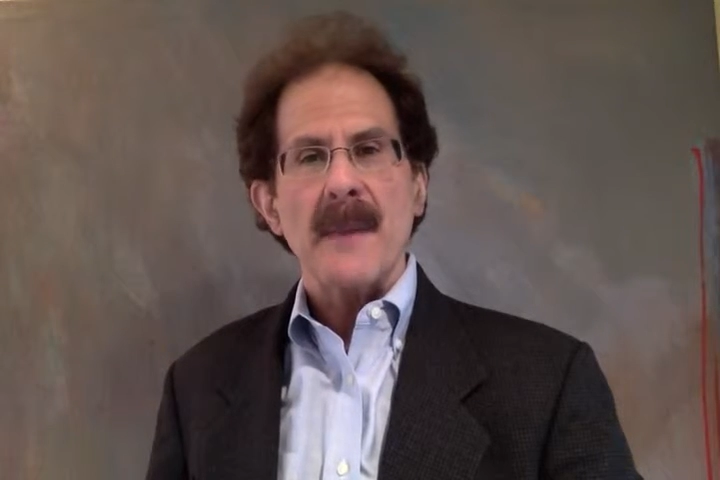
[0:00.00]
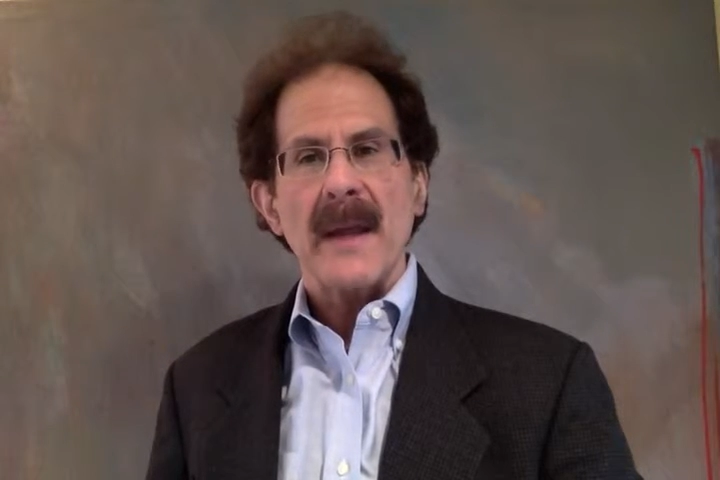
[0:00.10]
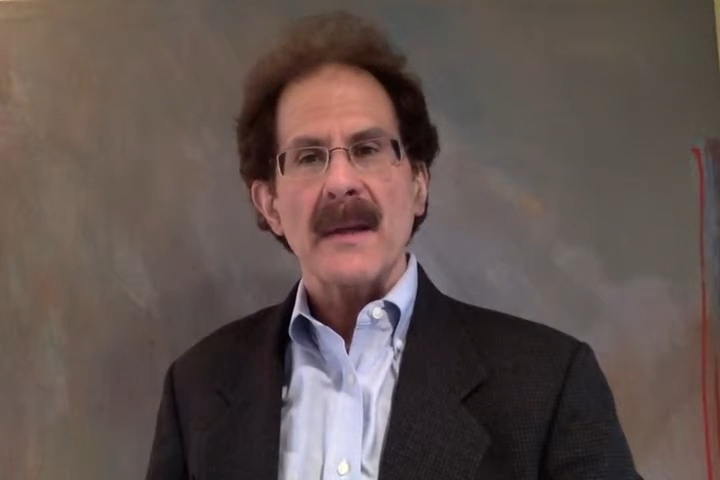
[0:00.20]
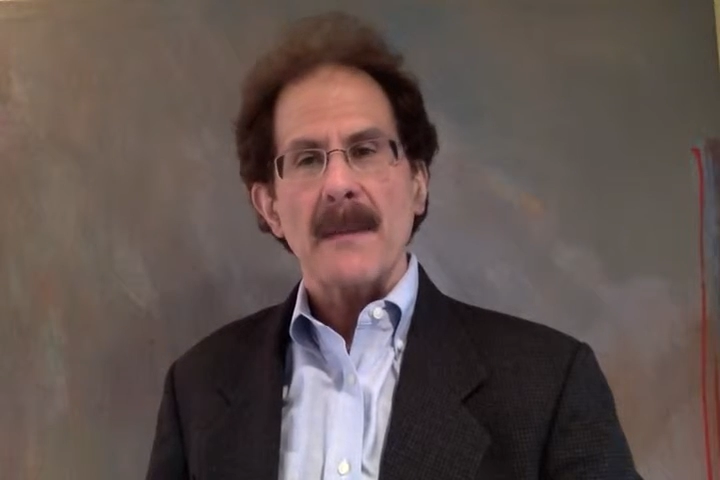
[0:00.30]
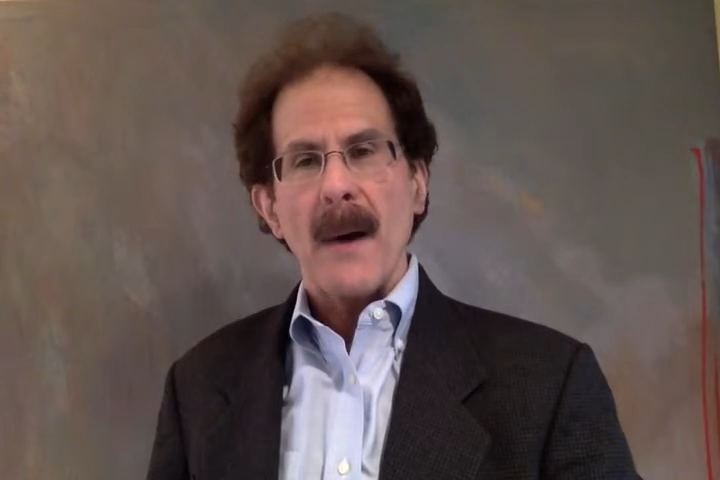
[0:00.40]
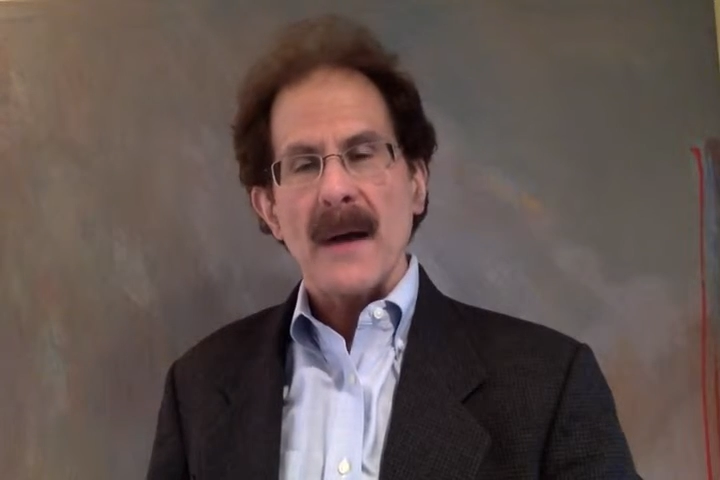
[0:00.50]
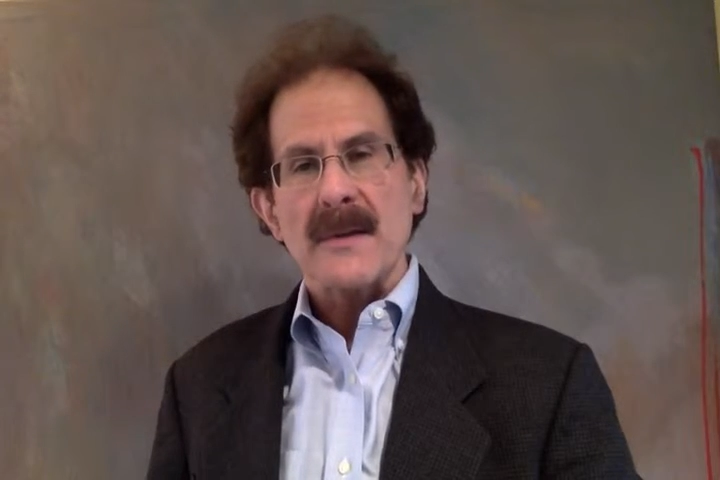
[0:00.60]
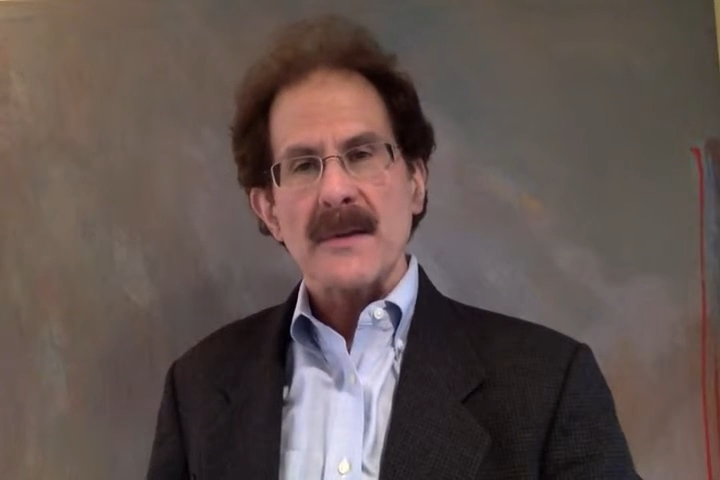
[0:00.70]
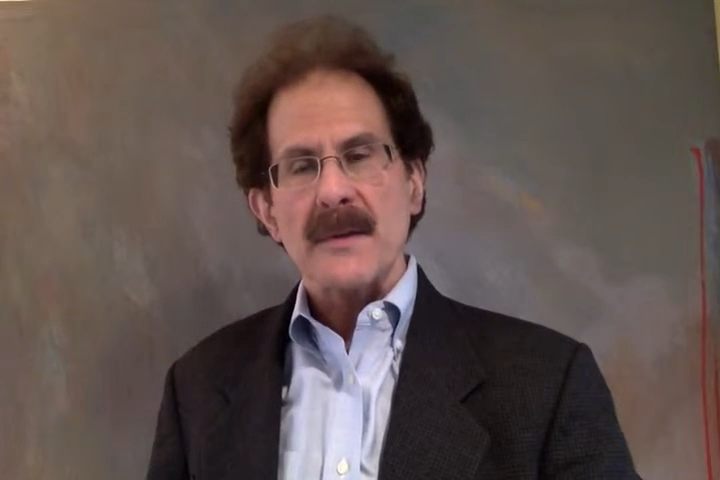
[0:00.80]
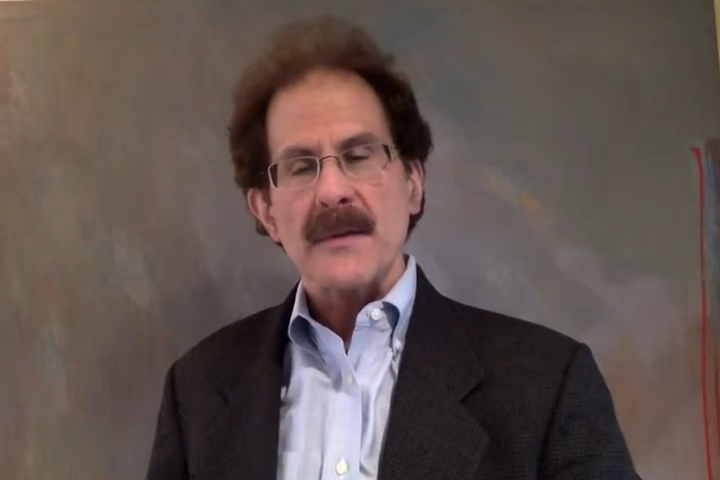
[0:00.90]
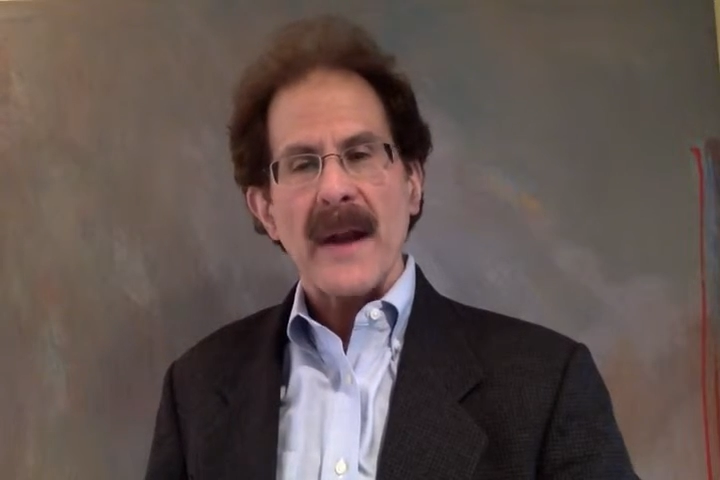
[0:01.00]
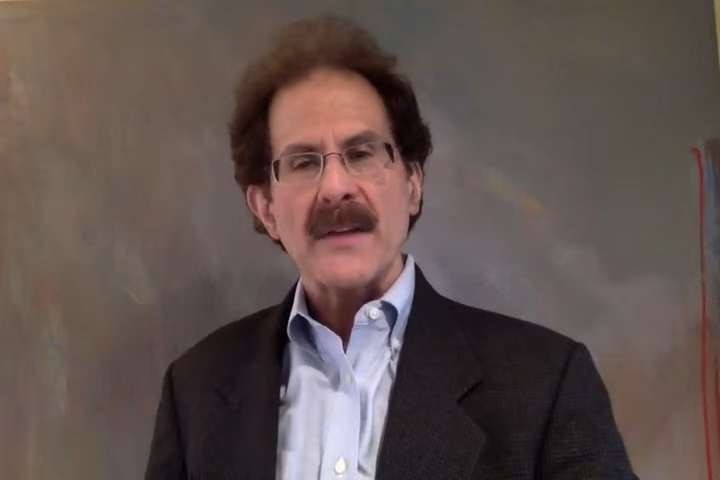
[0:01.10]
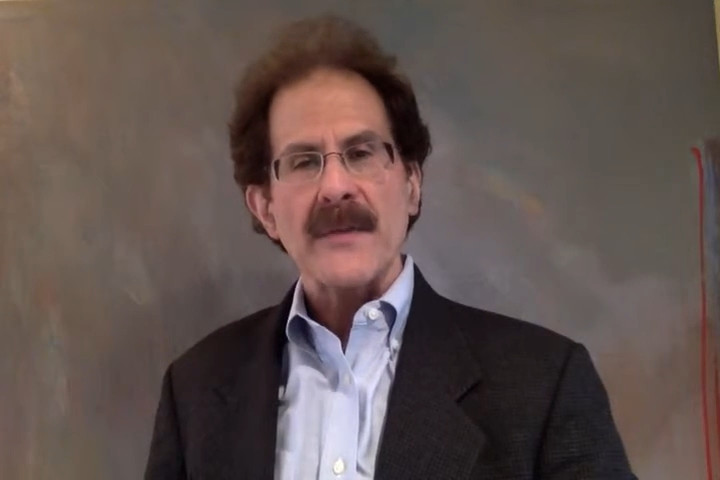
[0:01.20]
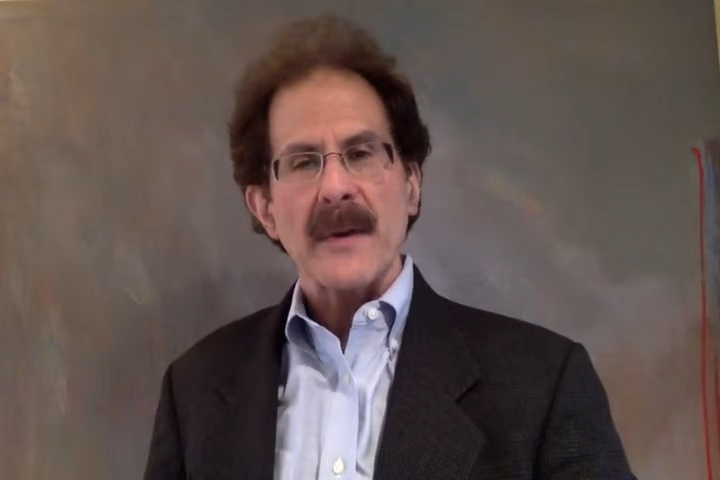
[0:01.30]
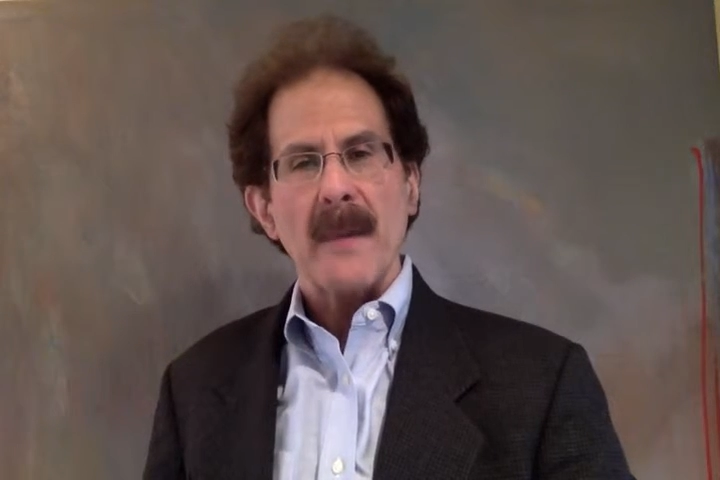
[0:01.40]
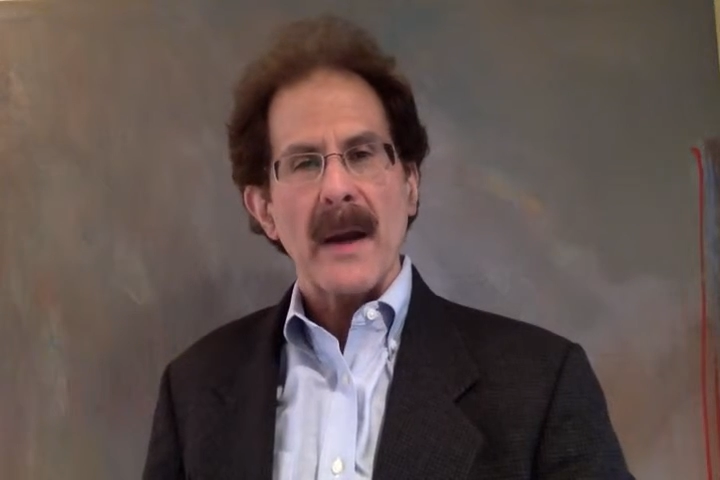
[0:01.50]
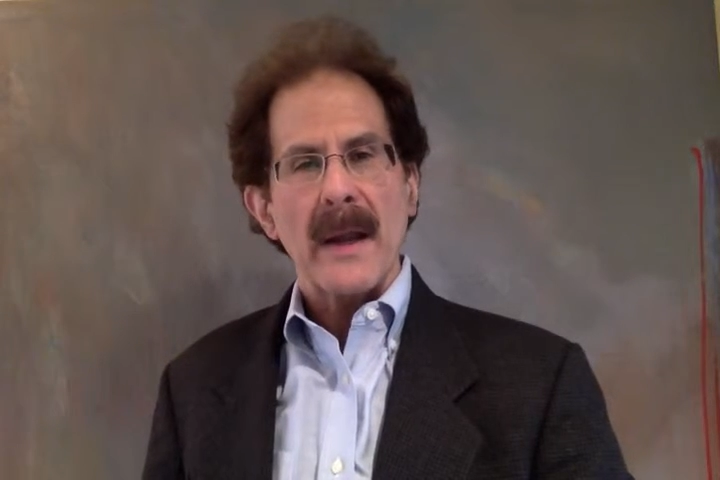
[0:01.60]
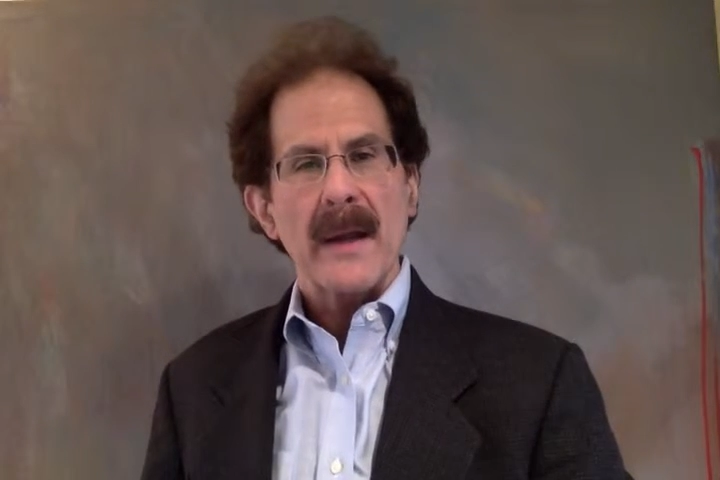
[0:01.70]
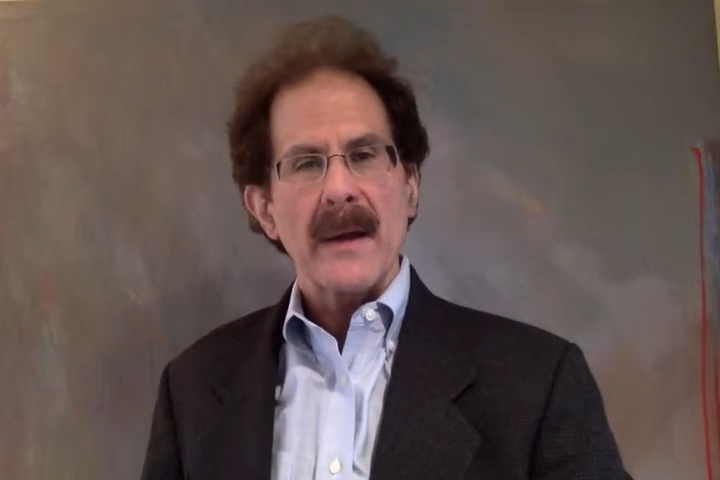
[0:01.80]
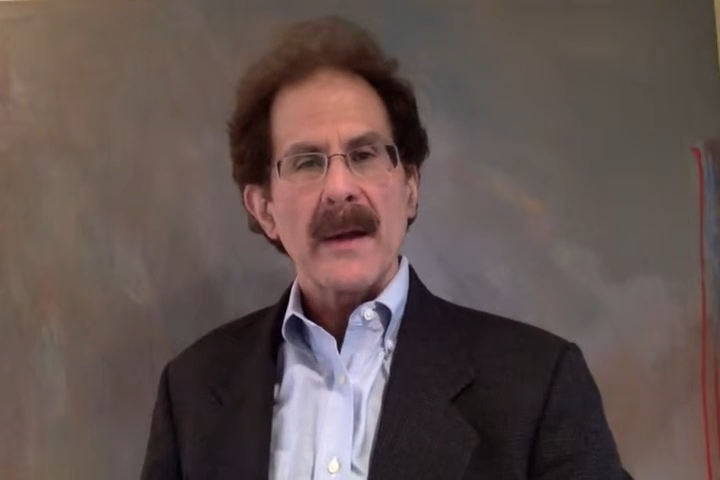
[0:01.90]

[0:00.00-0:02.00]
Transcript: making deposits, or transferring money.